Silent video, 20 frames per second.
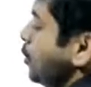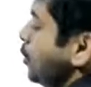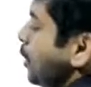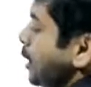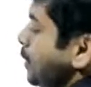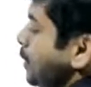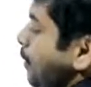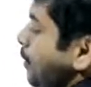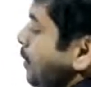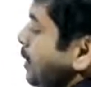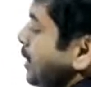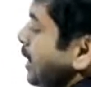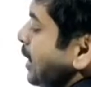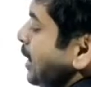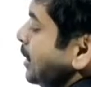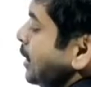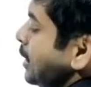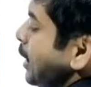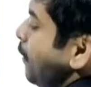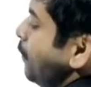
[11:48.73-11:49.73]
so x power c
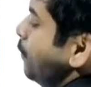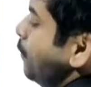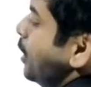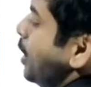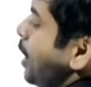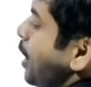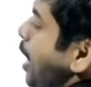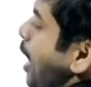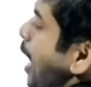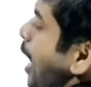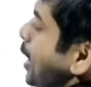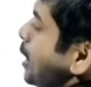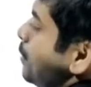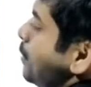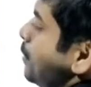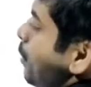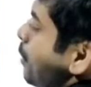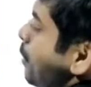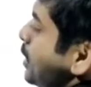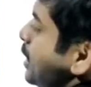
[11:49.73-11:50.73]
is left, x
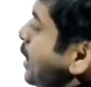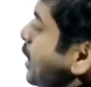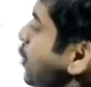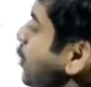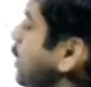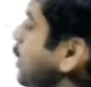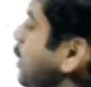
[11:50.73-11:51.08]
power c into